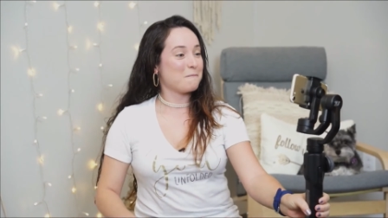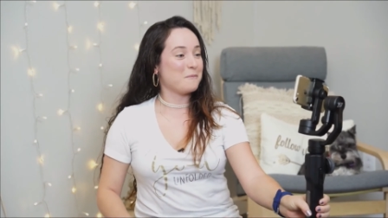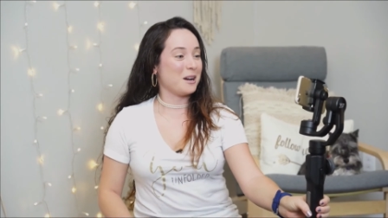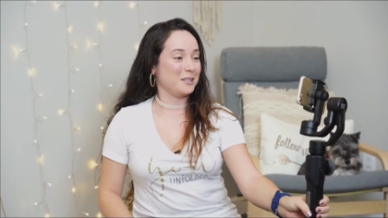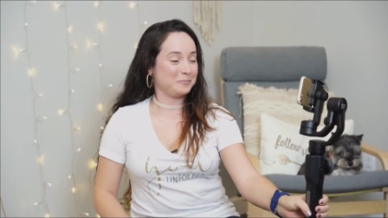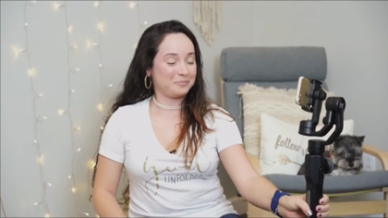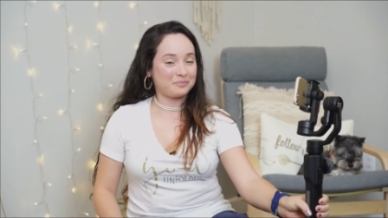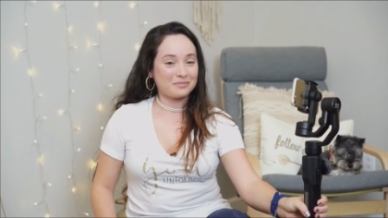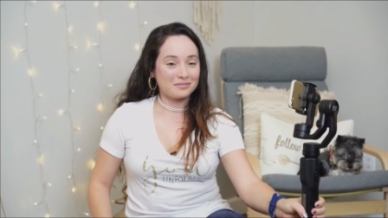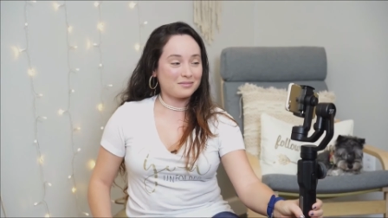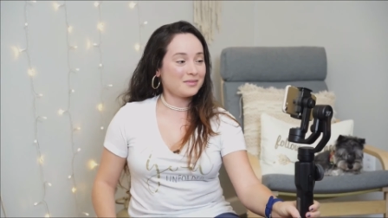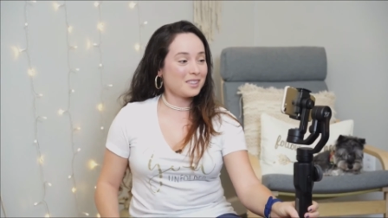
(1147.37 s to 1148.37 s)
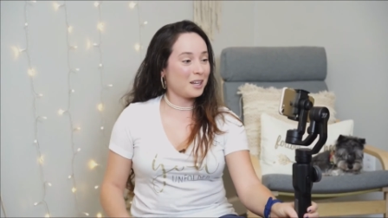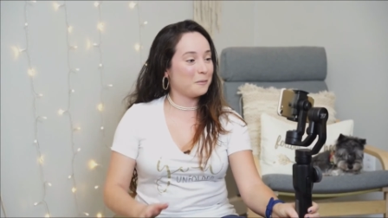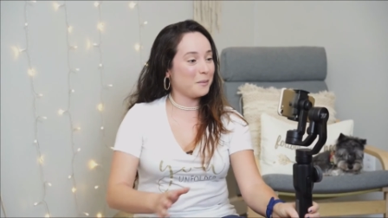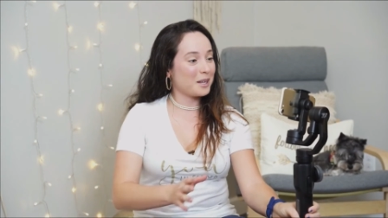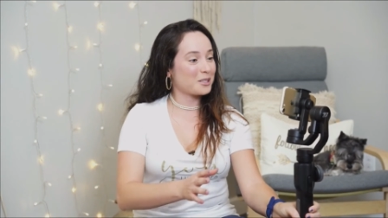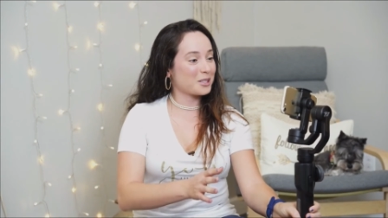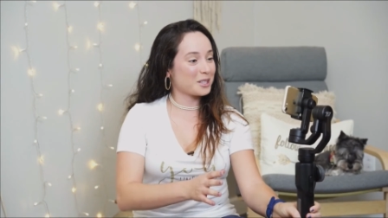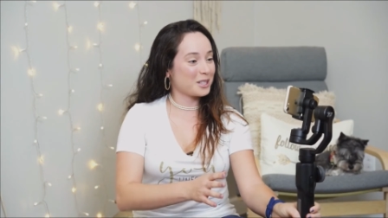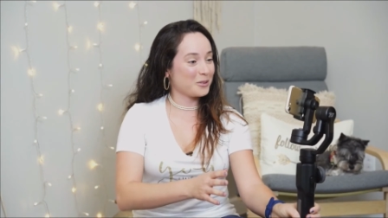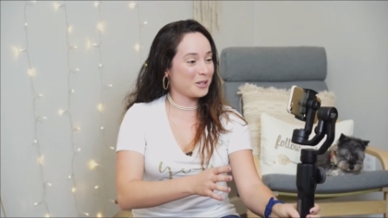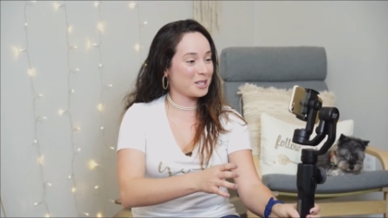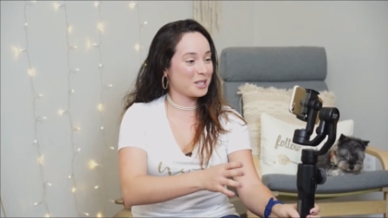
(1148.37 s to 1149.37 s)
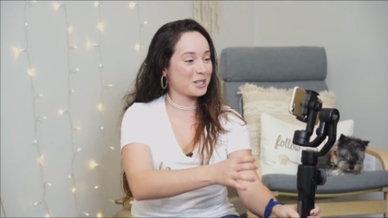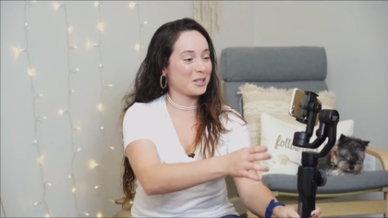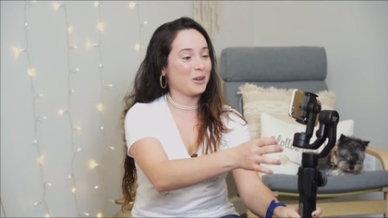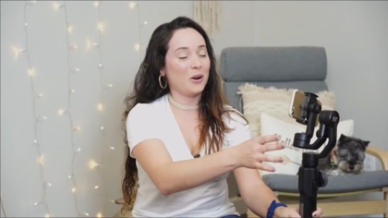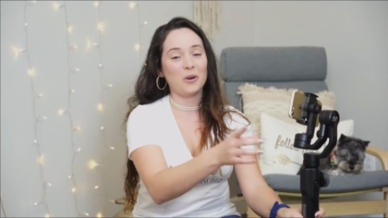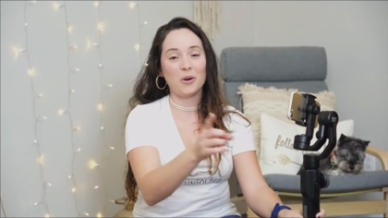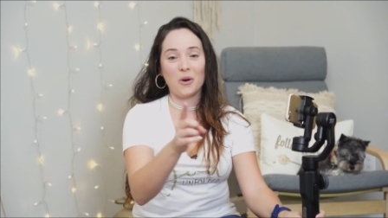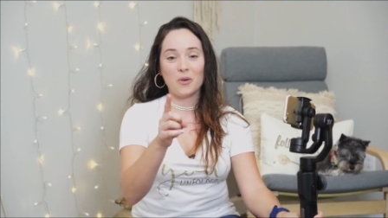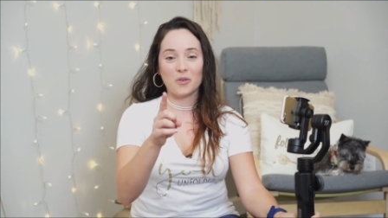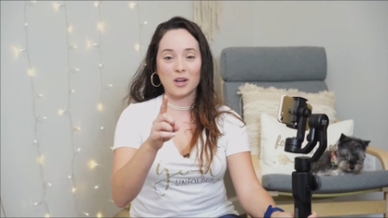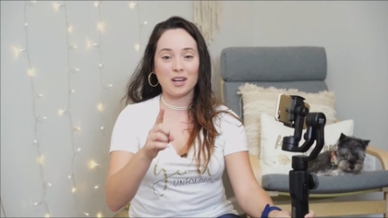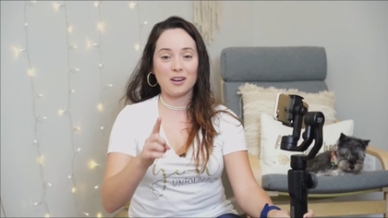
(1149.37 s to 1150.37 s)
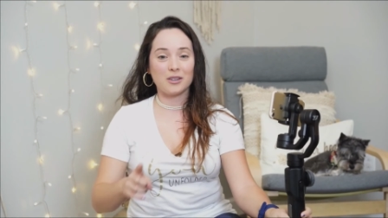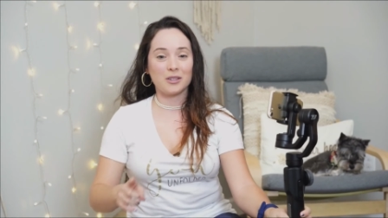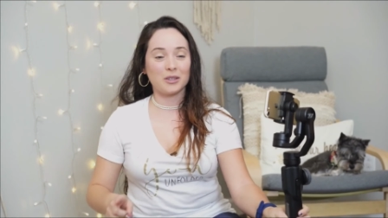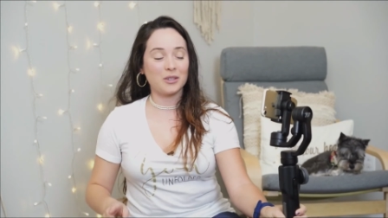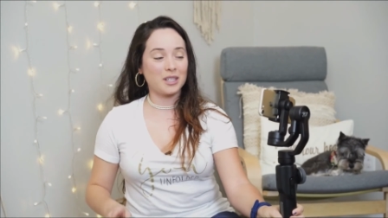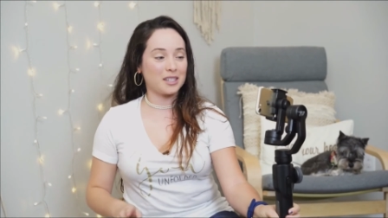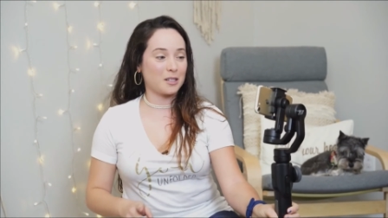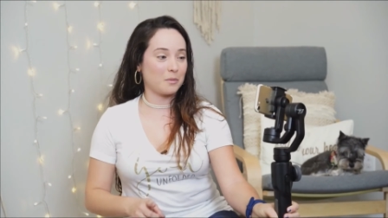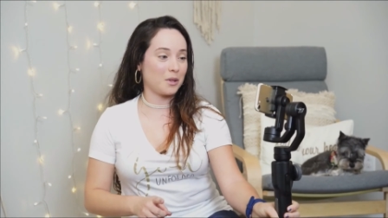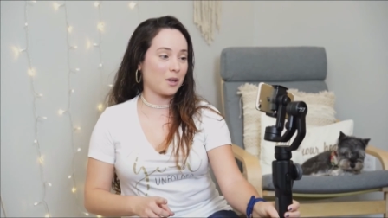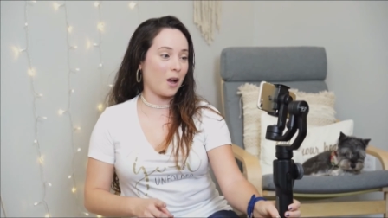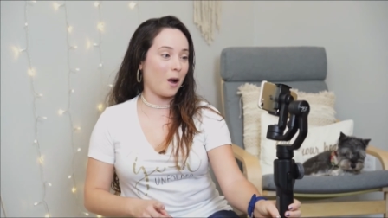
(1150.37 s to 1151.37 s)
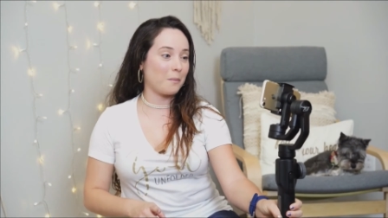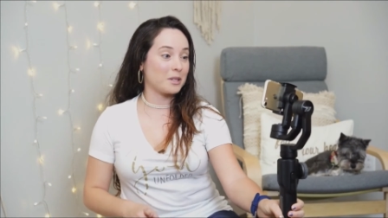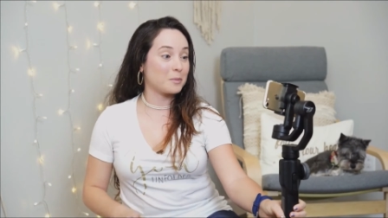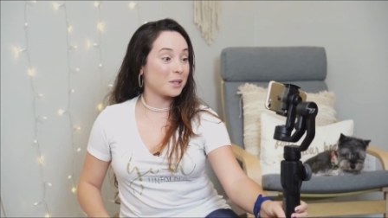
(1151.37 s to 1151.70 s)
but I'm actually going to go over here to look at some of the comments.